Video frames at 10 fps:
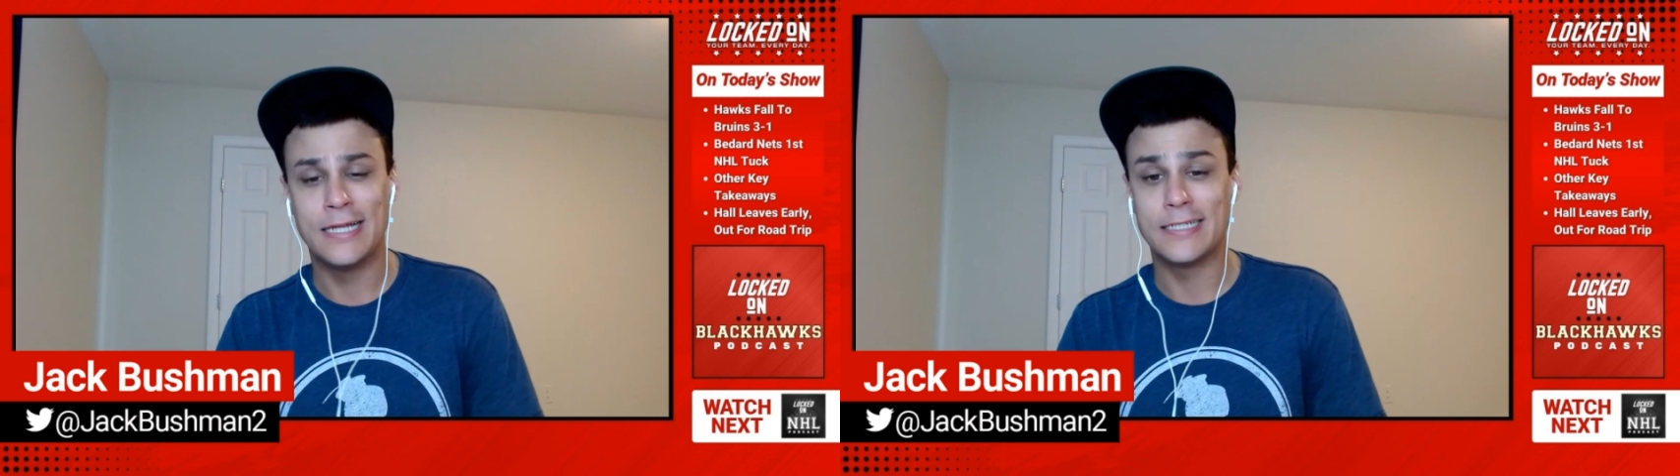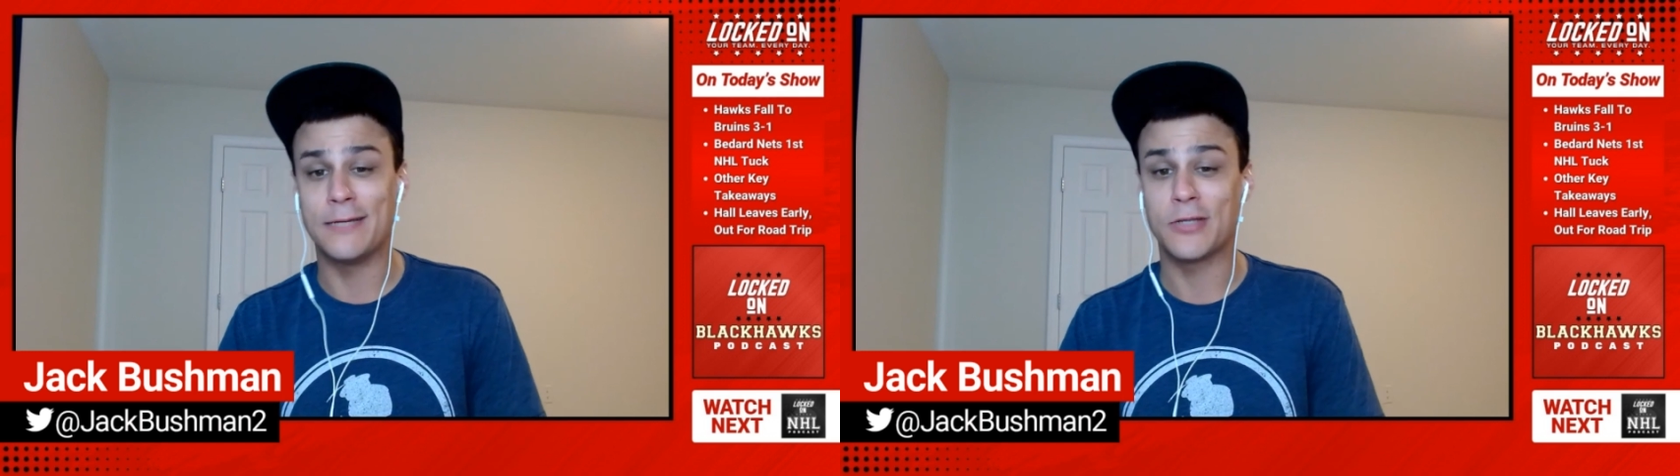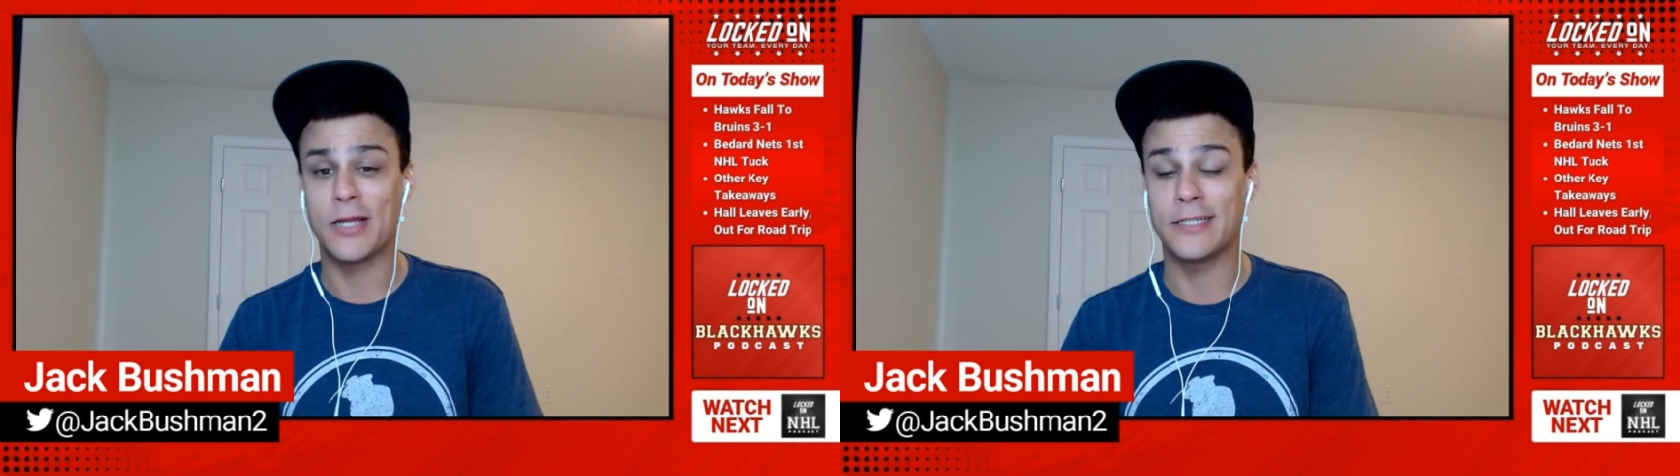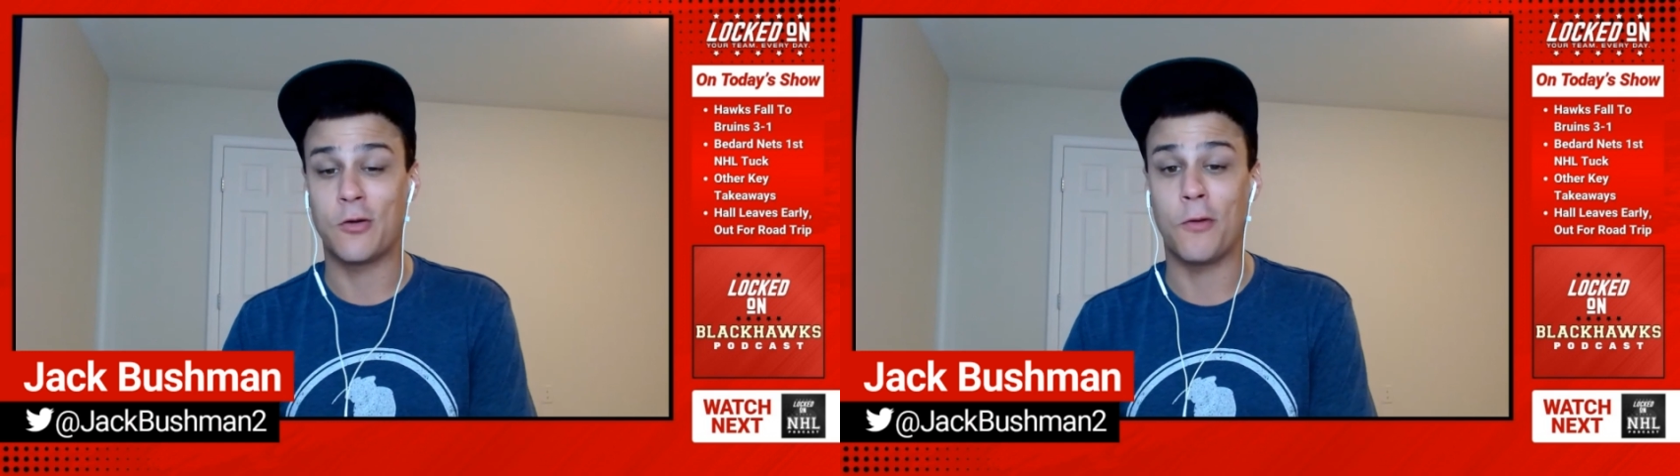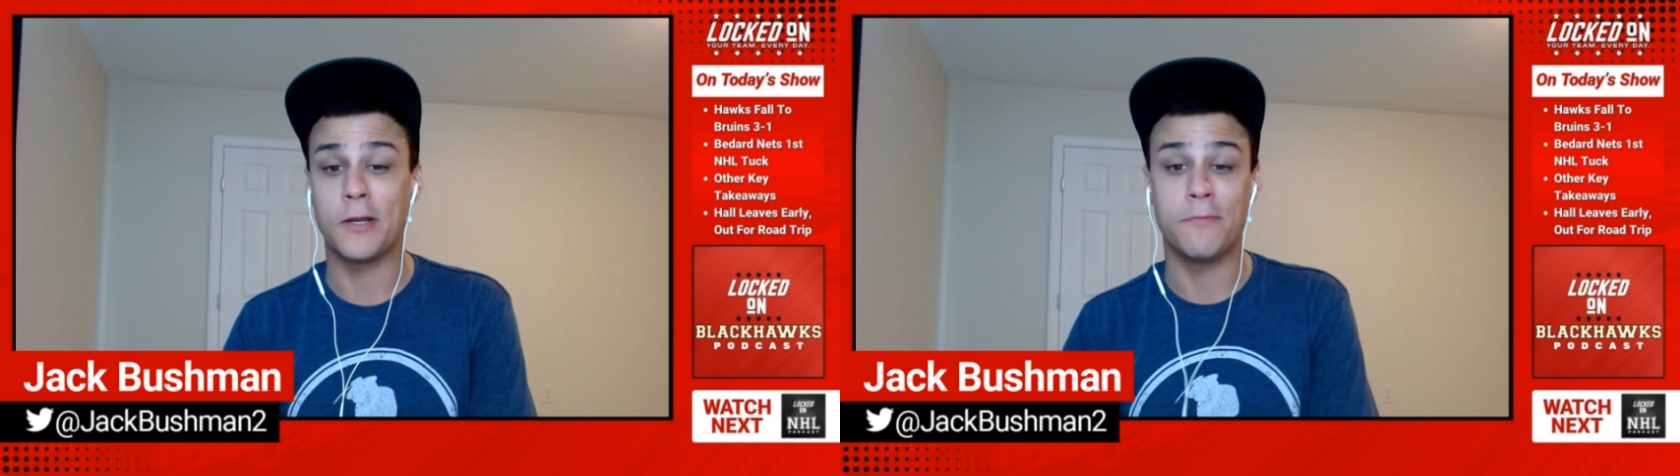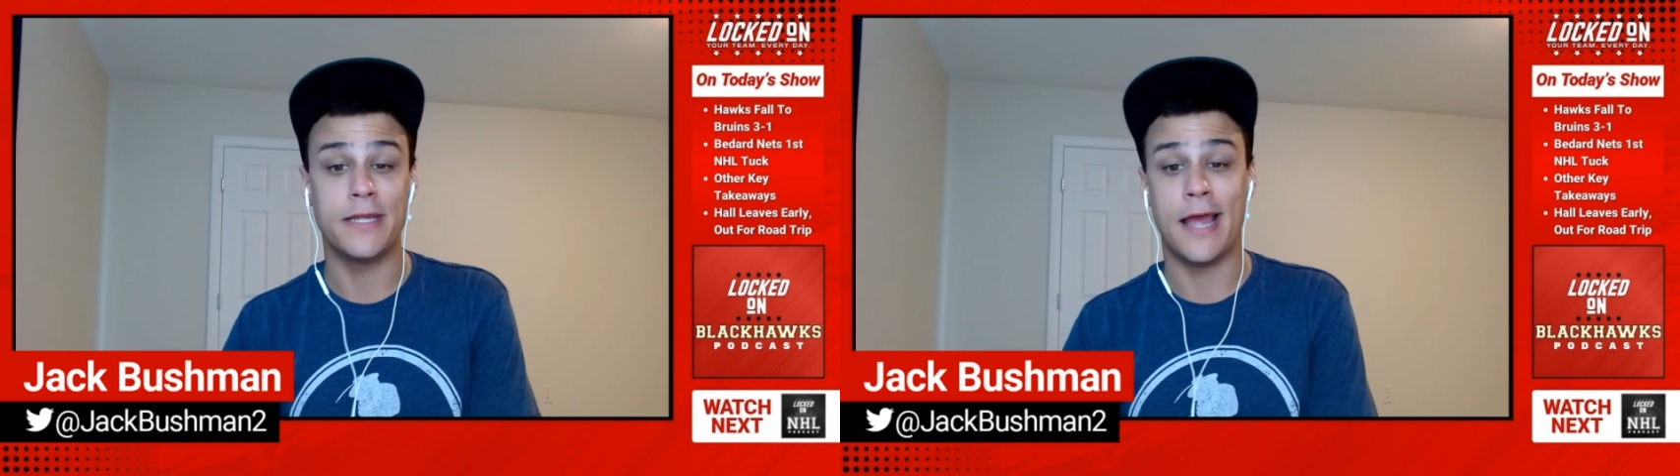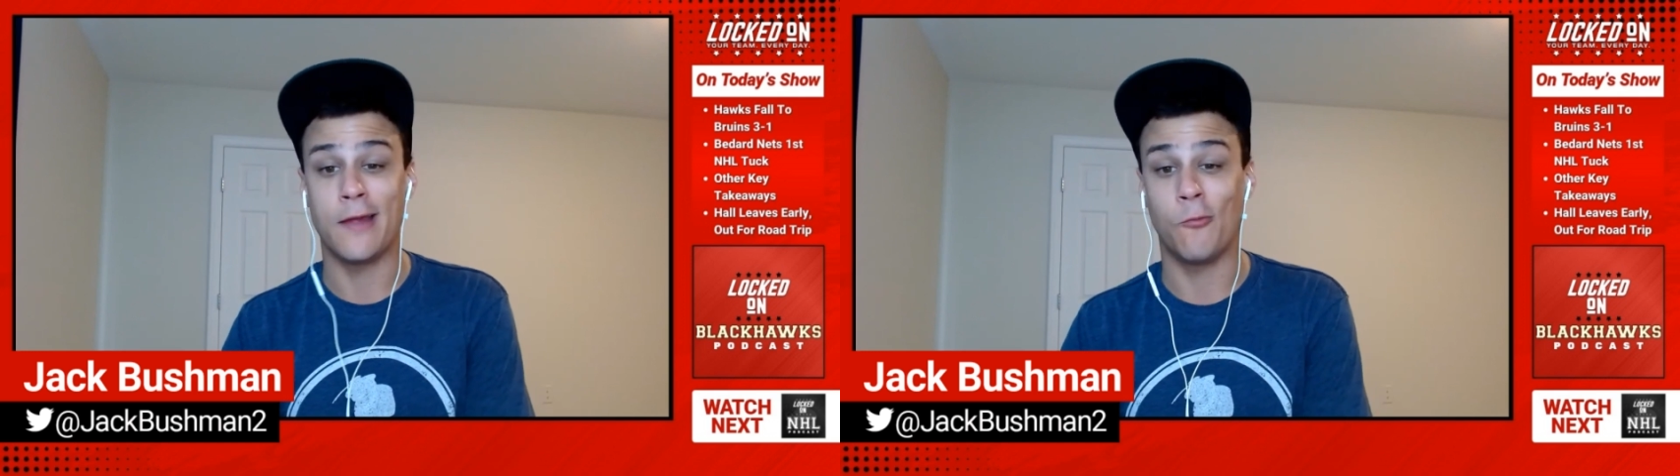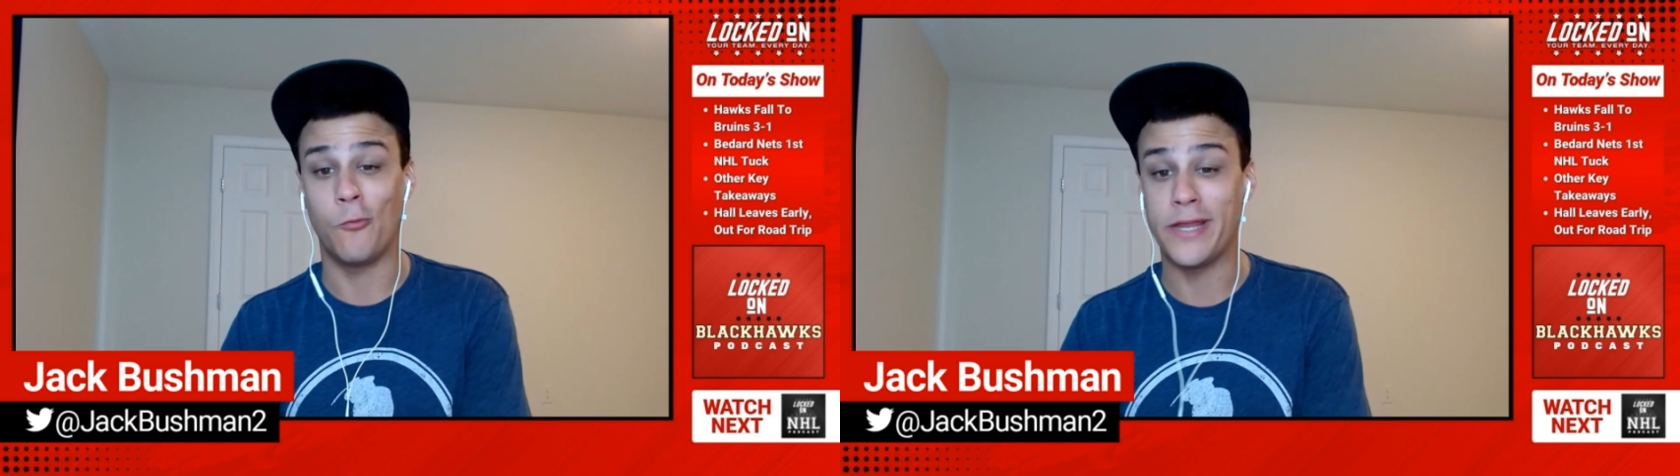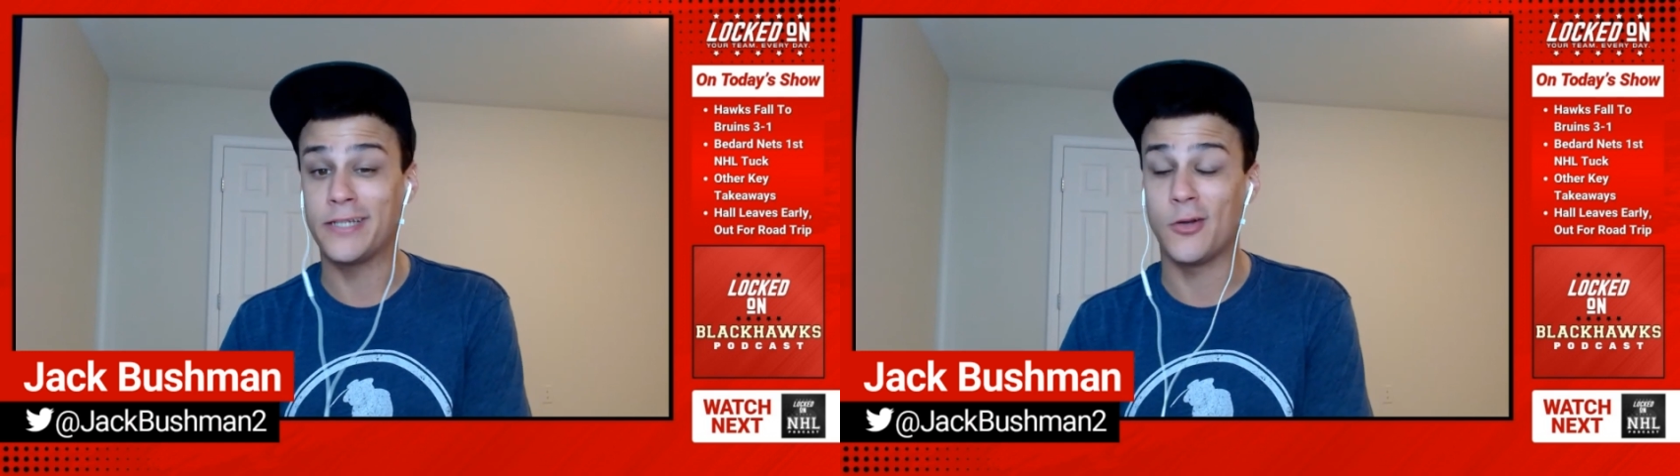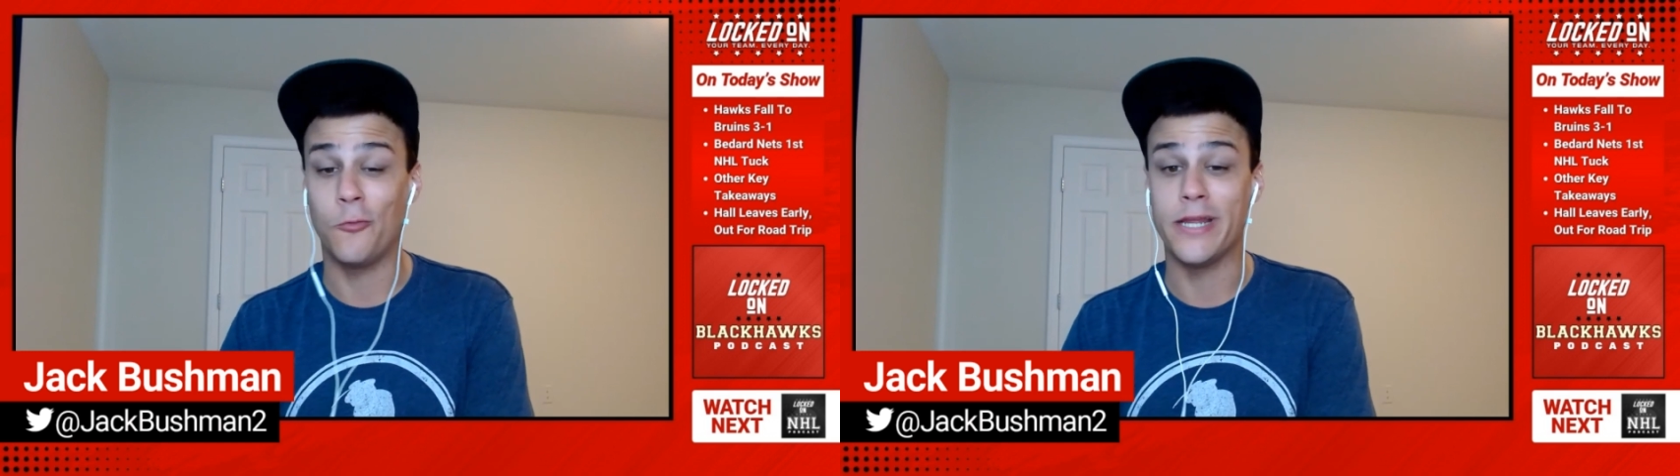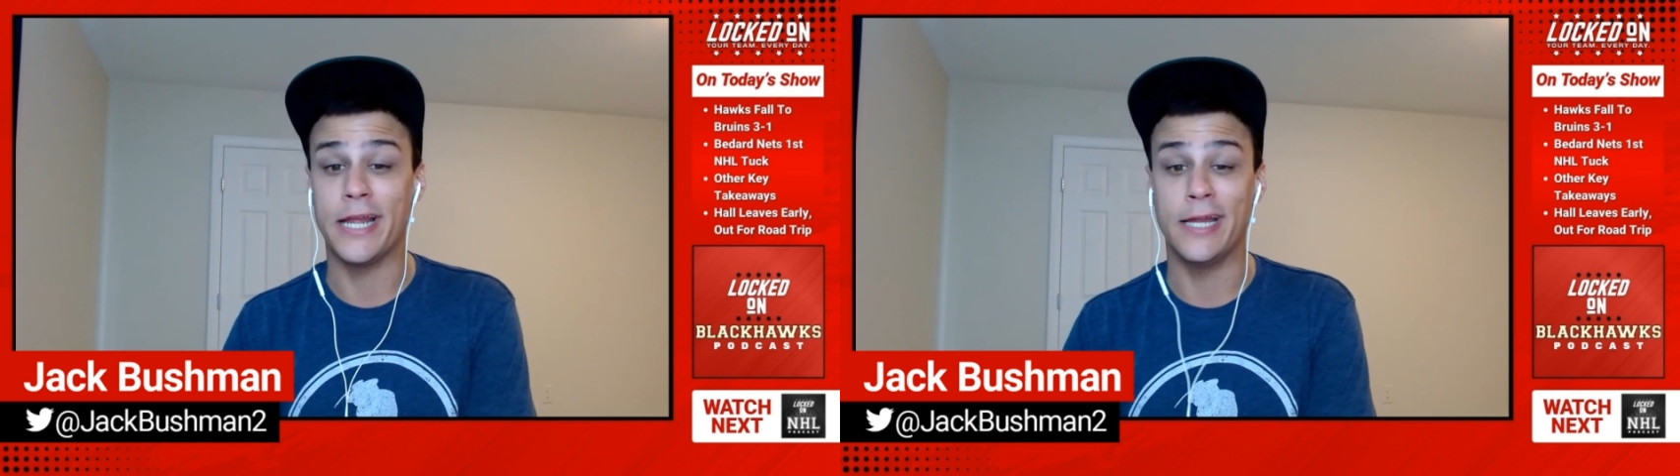seems like it's going to be a week-to-week